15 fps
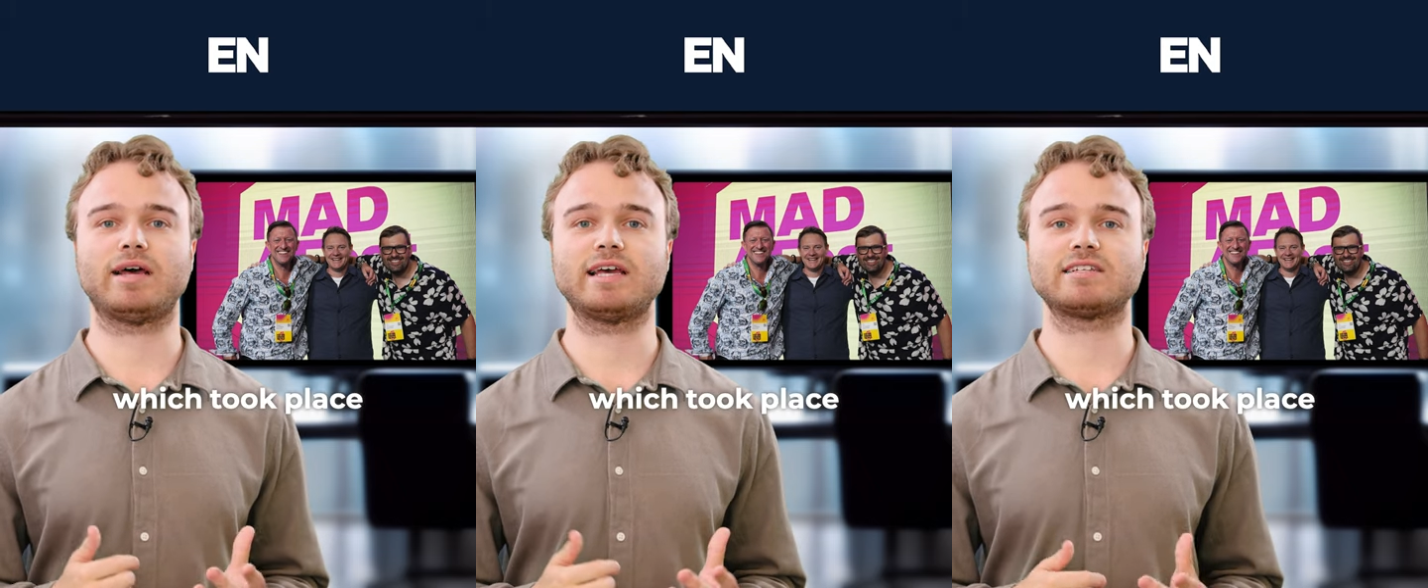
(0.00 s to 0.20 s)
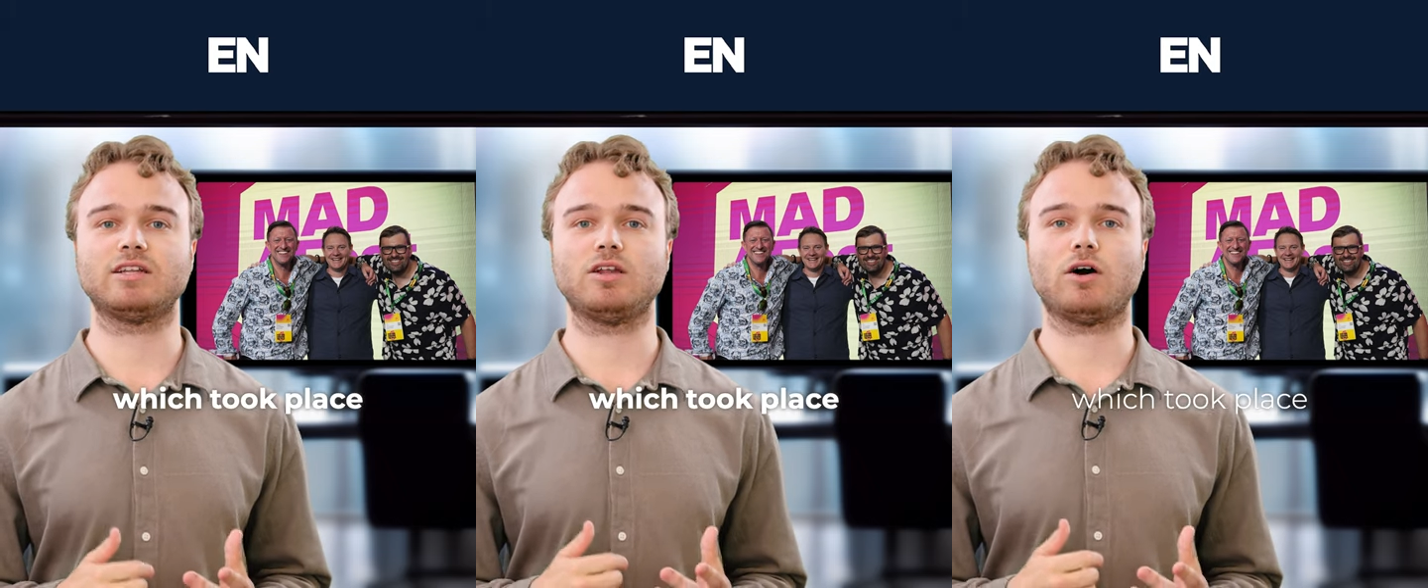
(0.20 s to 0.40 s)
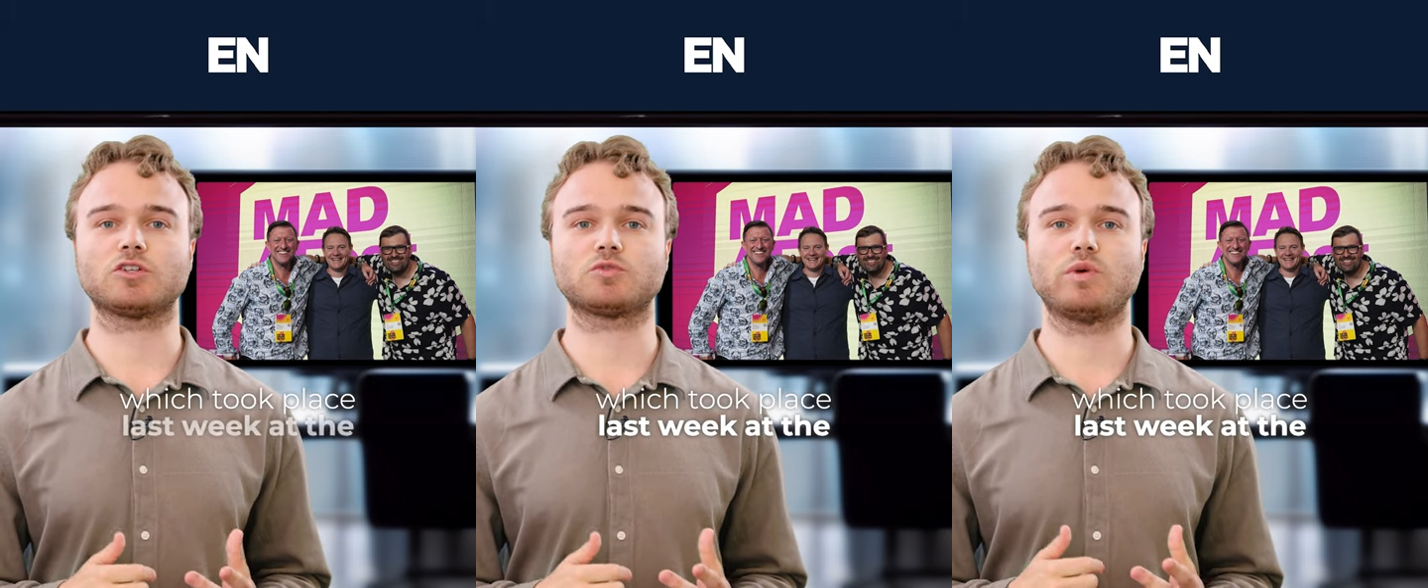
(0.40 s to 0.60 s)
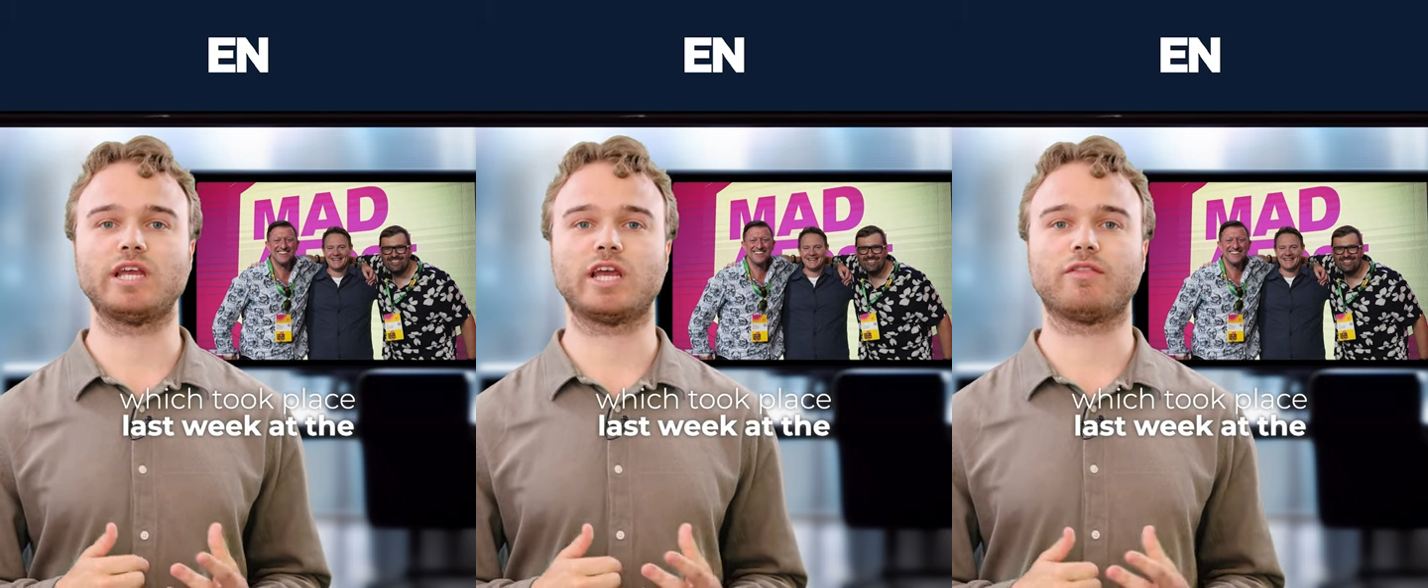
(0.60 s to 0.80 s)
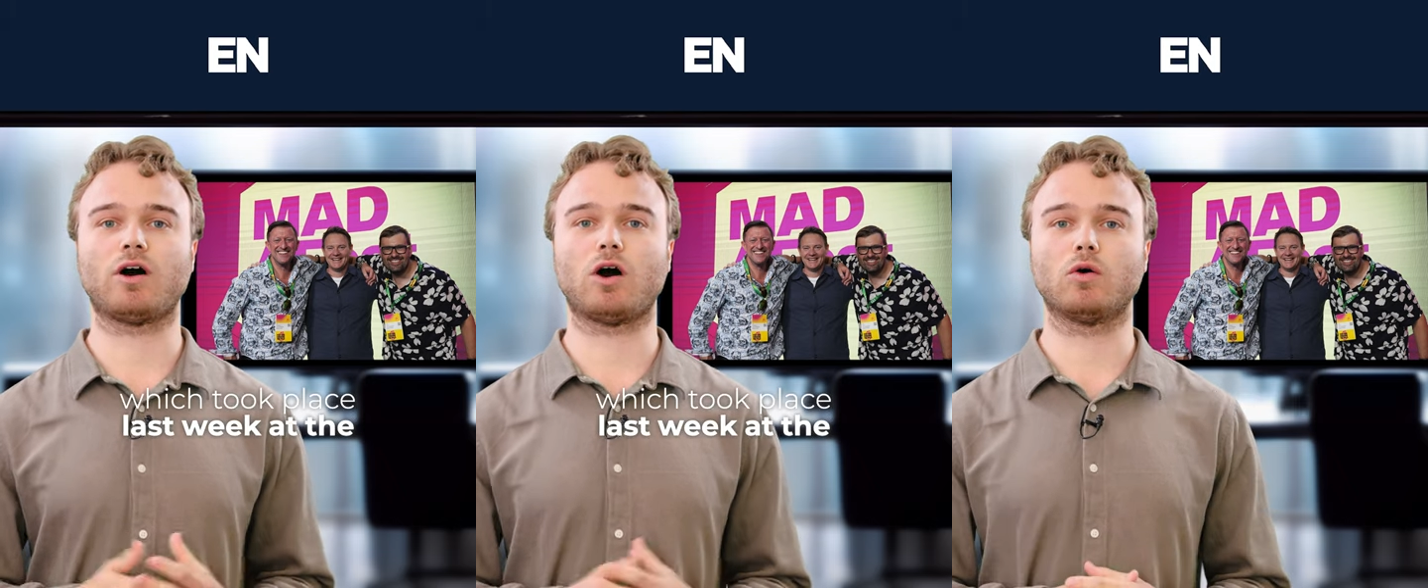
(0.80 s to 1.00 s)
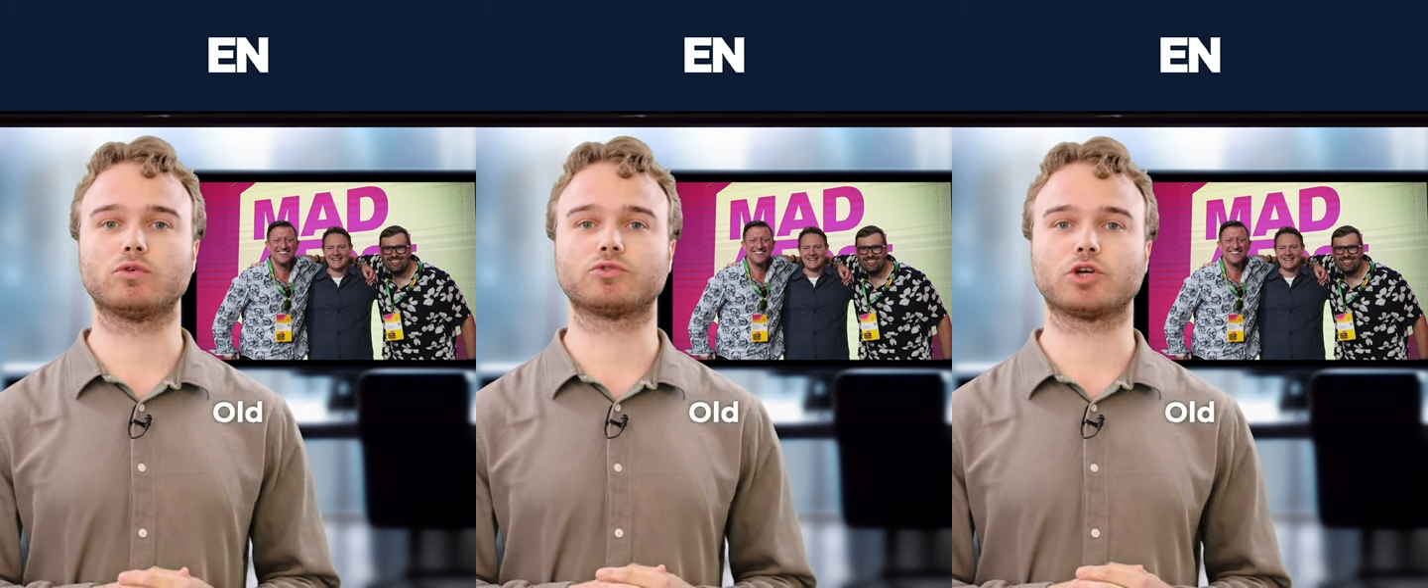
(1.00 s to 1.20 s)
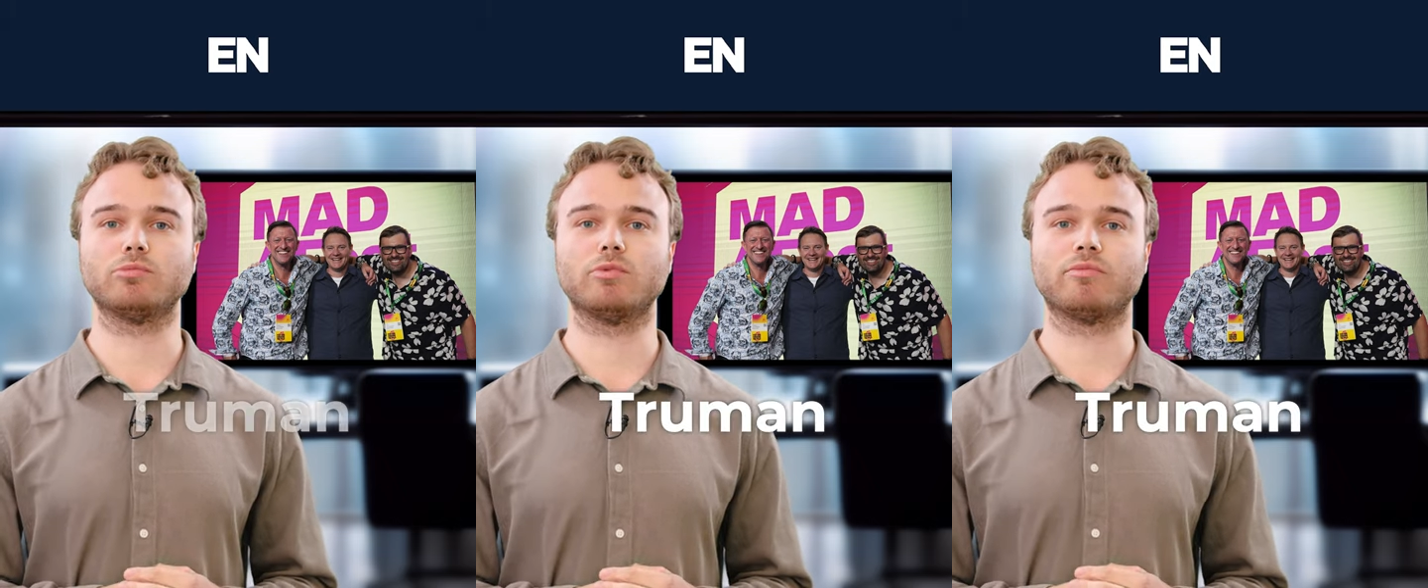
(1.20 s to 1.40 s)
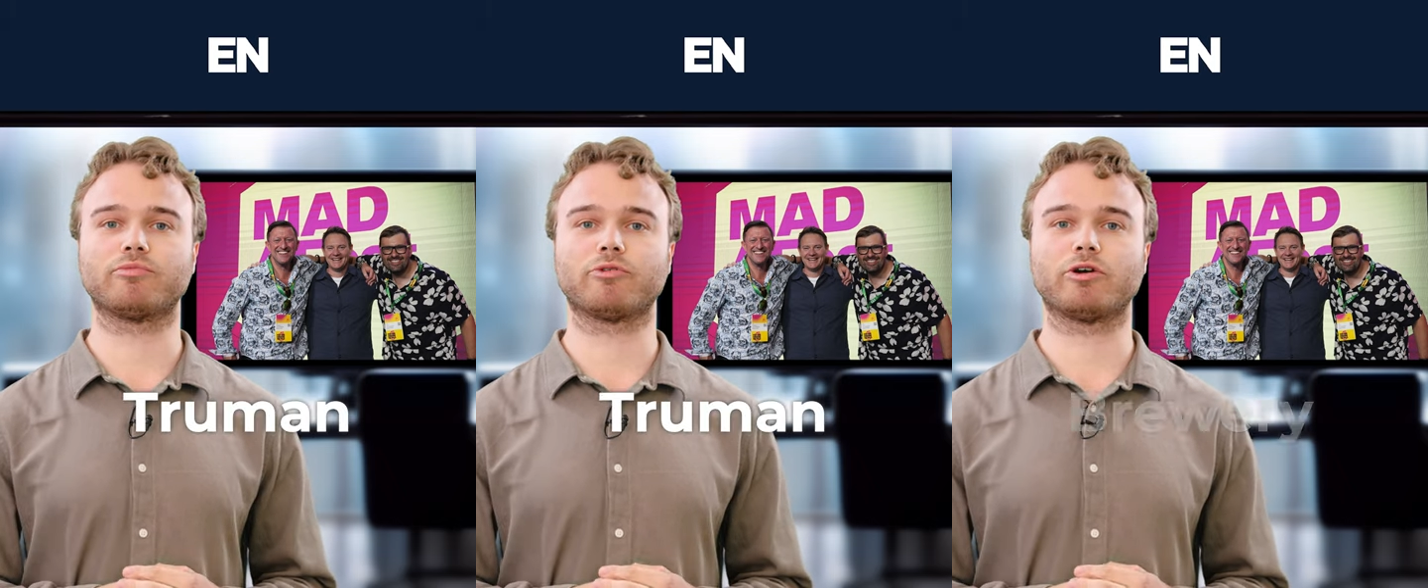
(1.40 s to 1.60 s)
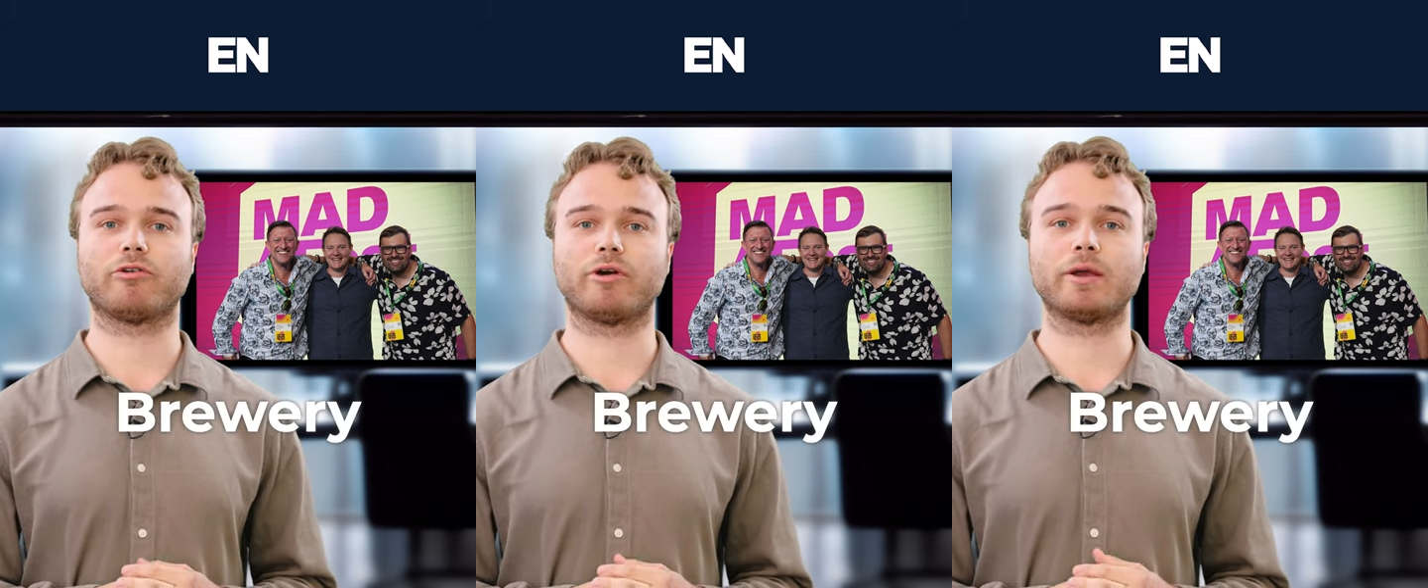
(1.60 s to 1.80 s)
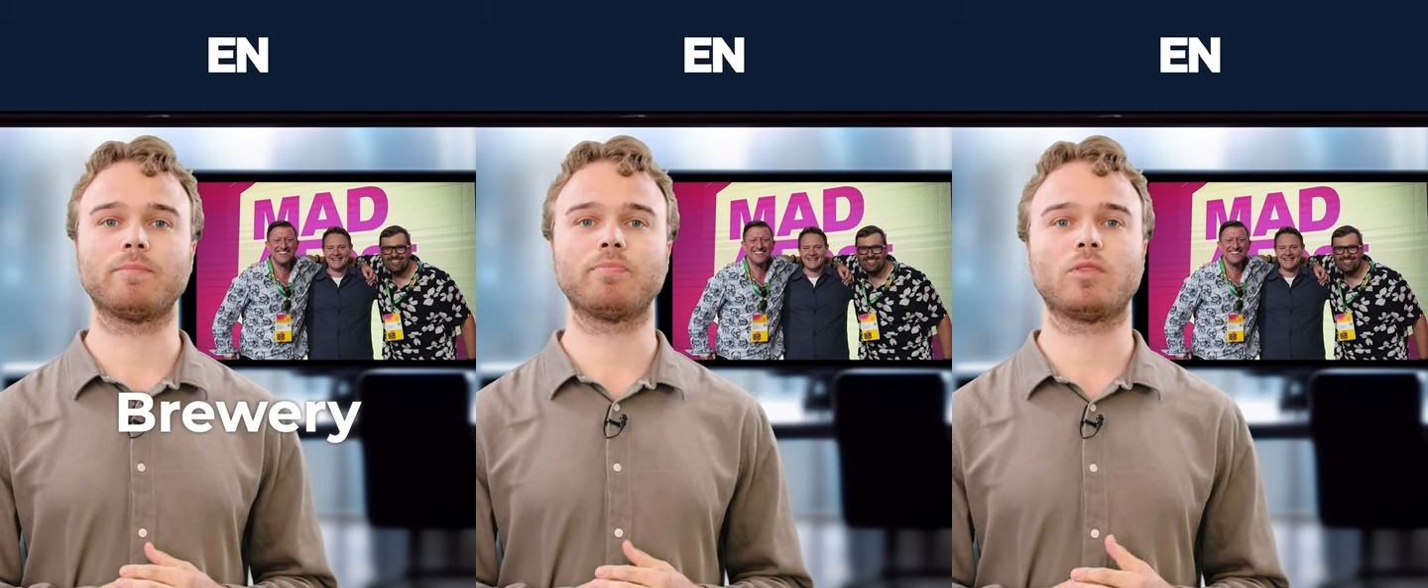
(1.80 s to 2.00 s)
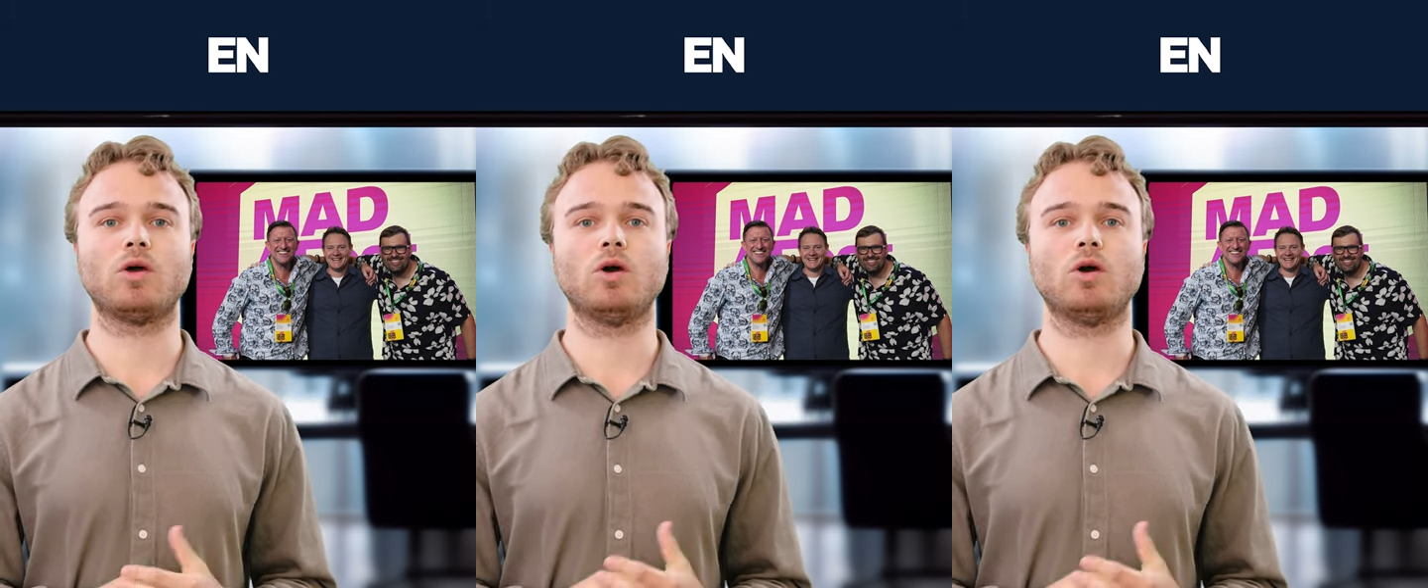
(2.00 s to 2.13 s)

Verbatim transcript: place last week at the Old Truman Brewery,